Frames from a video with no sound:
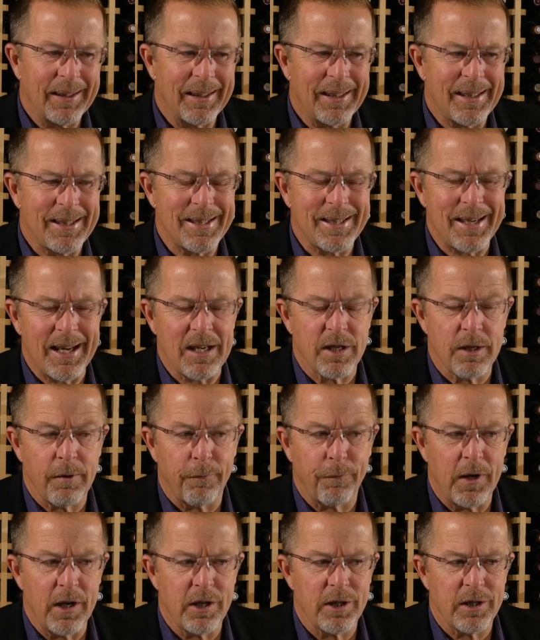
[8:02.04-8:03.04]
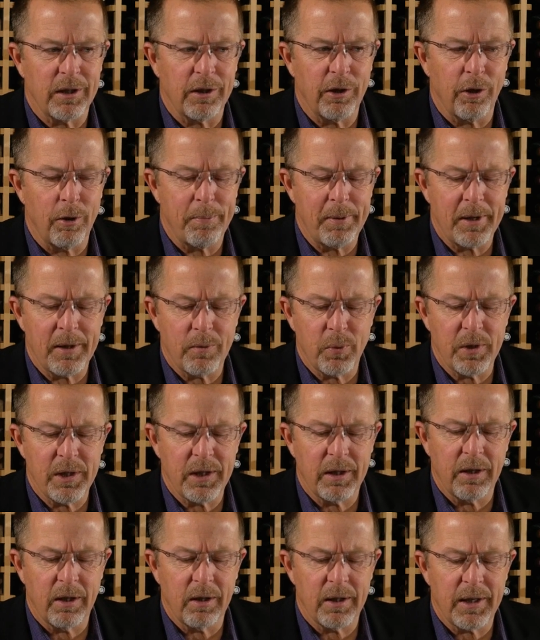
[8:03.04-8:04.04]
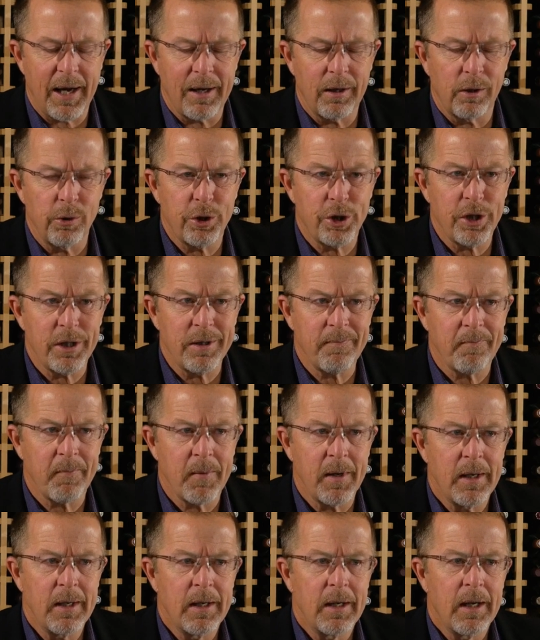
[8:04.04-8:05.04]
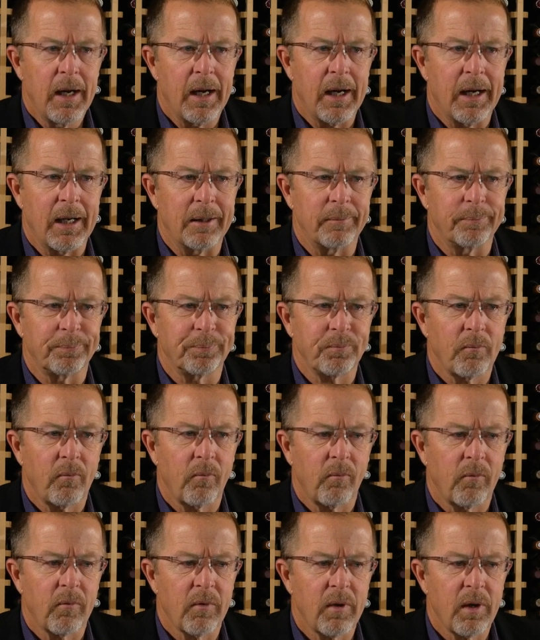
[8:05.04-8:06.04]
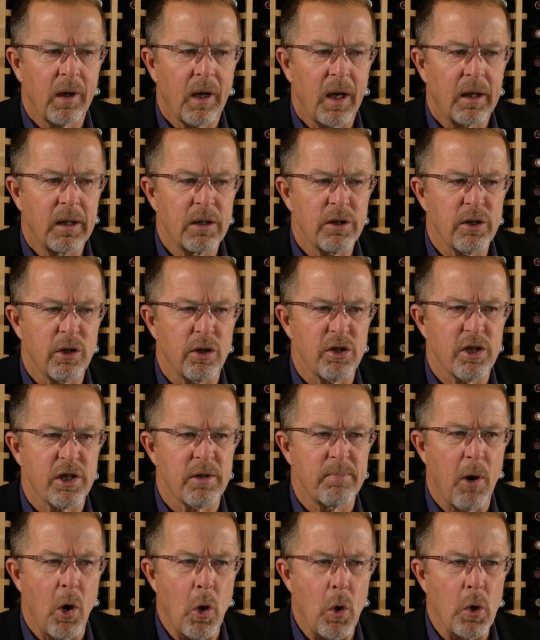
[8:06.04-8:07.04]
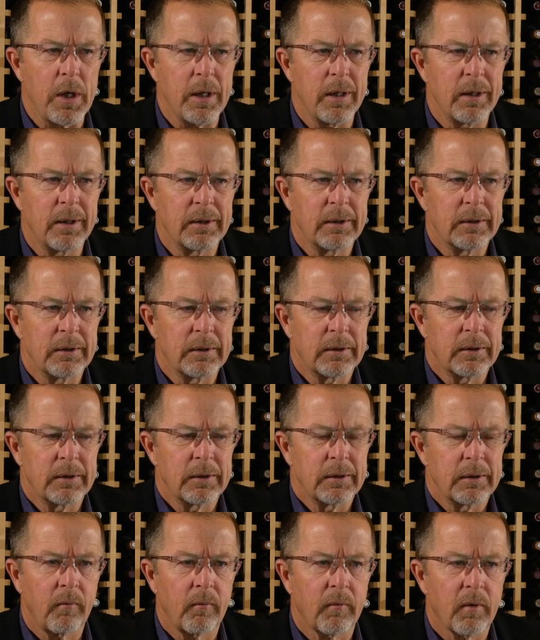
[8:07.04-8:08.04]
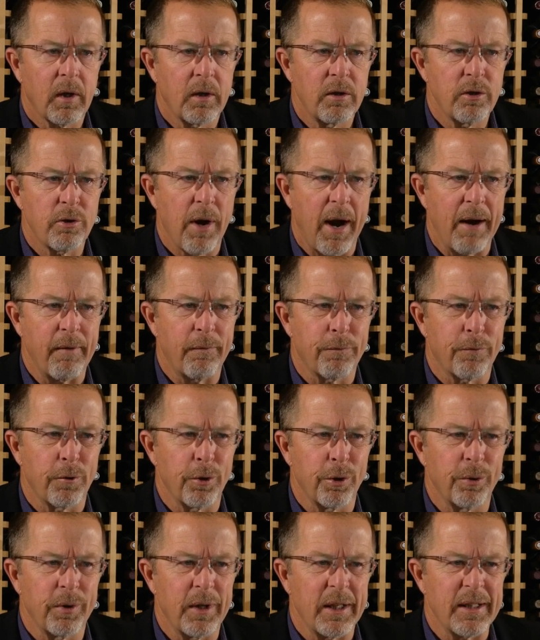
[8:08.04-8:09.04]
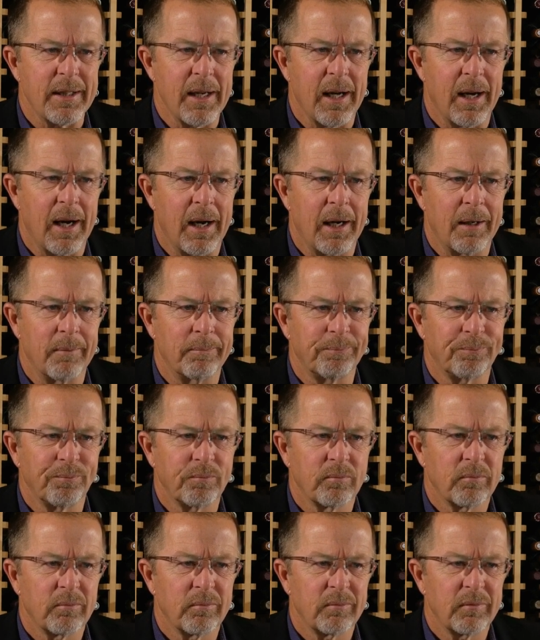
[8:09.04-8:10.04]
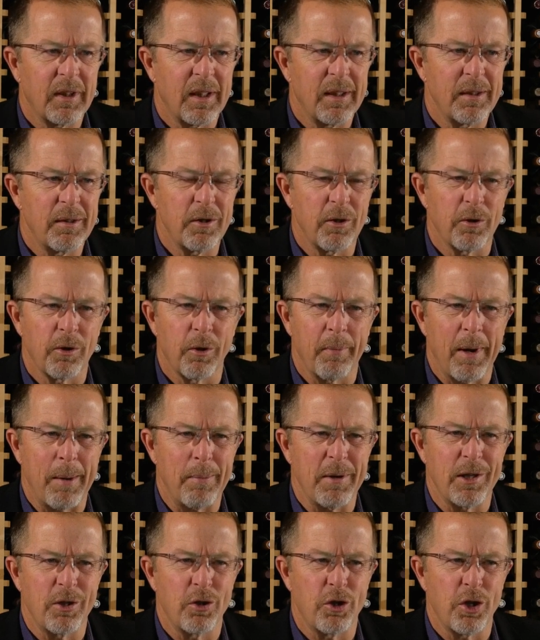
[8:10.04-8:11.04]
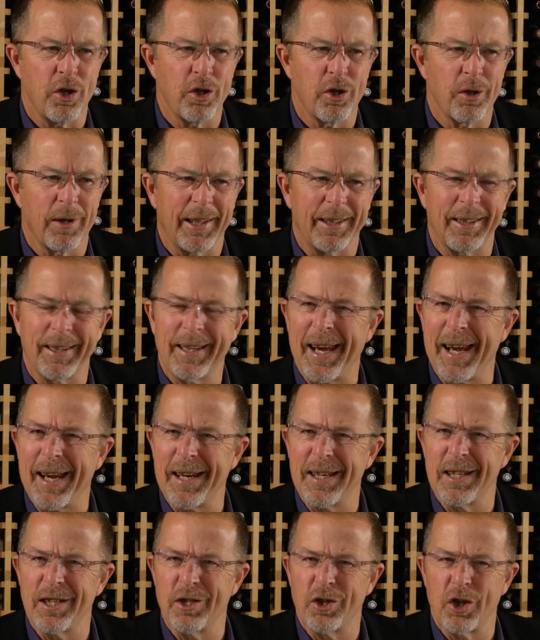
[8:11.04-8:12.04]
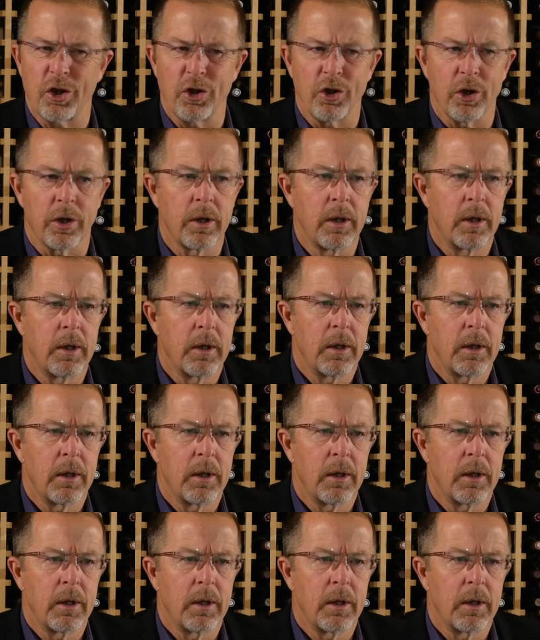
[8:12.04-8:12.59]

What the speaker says: Extends the finish a little bit with a little dilution. There's a little smoke, dried fruit. It's a, I don't know, maybe ginger, like a candied ginger.